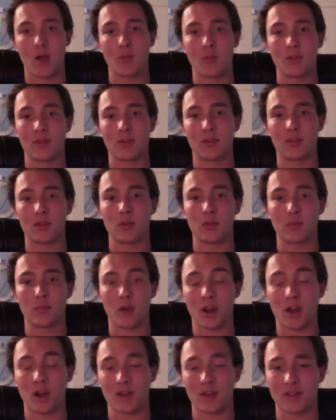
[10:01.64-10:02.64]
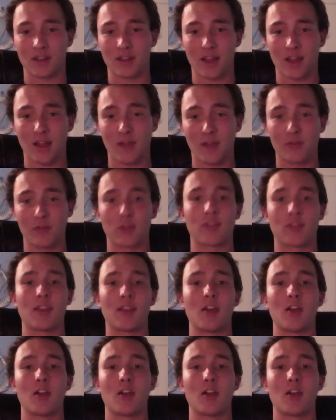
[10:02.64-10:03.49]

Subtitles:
and see the products that I have for sale.